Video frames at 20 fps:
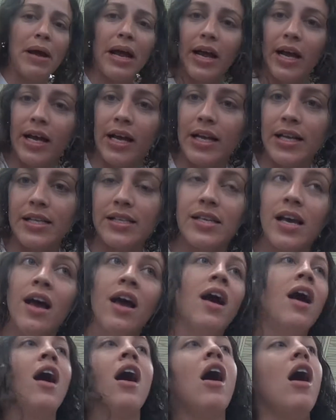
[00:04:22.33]
pants.
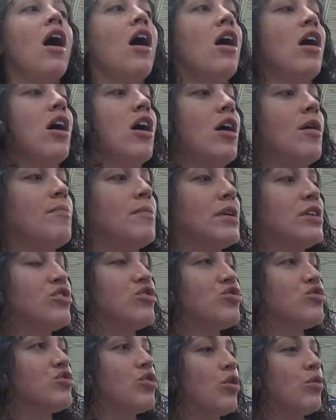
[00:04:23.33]
Um,
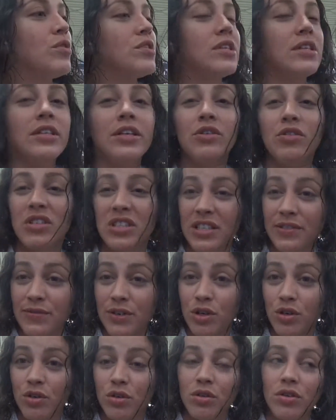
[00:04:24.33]
so it's a little
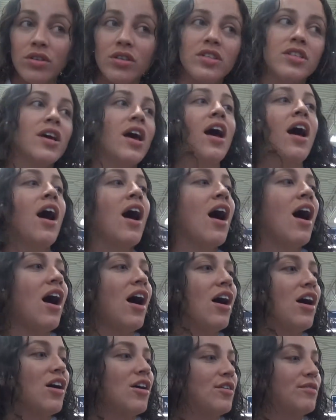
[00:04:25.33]
difficult
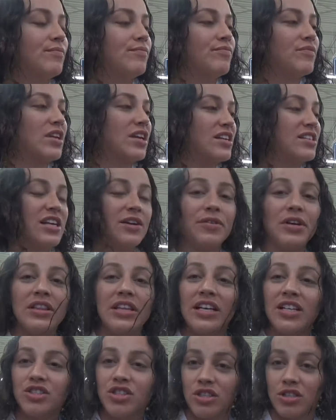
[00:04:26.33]
because um,
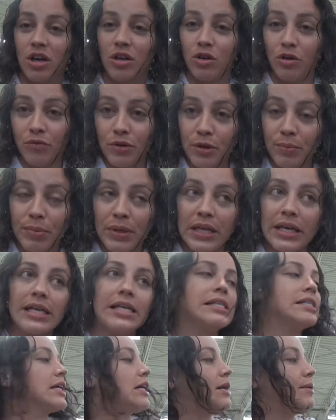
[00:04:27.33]
everything's just all over the
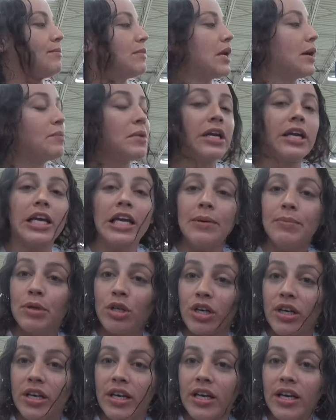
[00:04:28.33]
place. Um, but I'm gonna keep
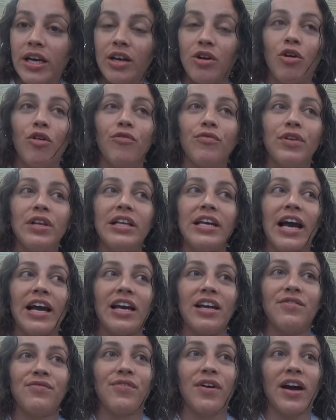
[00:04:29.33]
looking and hopefully I
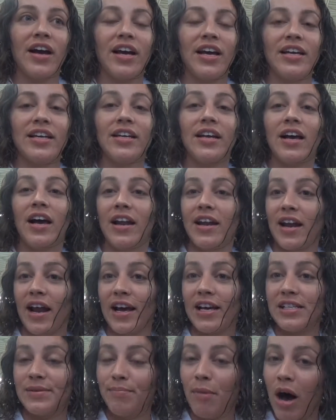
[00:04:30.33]
can find a
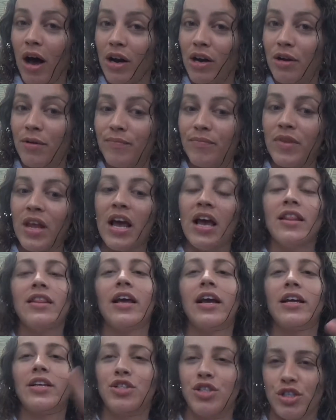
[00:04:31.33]
nice bottom
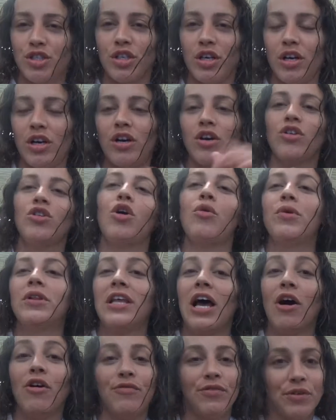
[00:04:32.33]
that can just go with
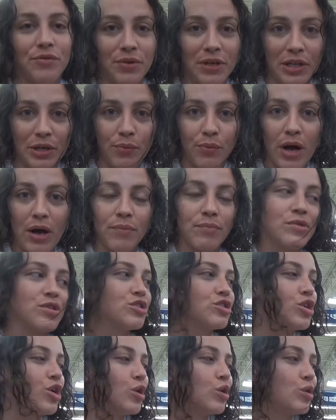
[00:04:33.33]
the outfit really well.
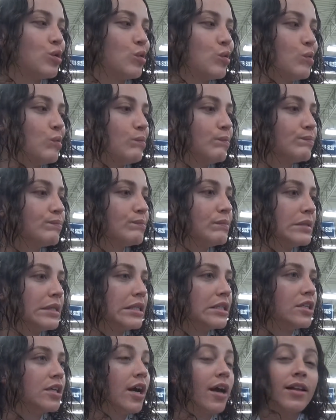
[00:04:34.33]
So
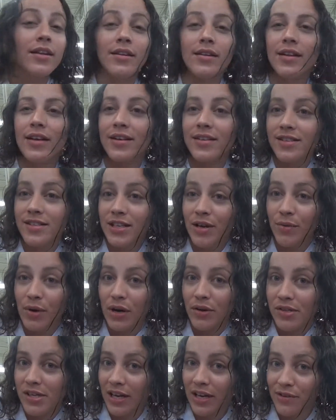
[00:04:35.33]
let's see what
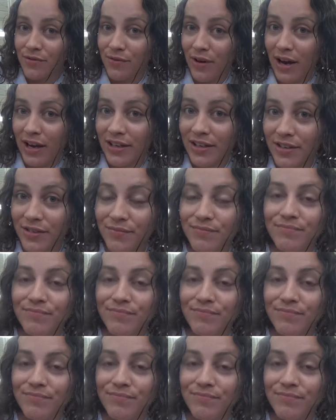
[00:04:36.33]
else I can find.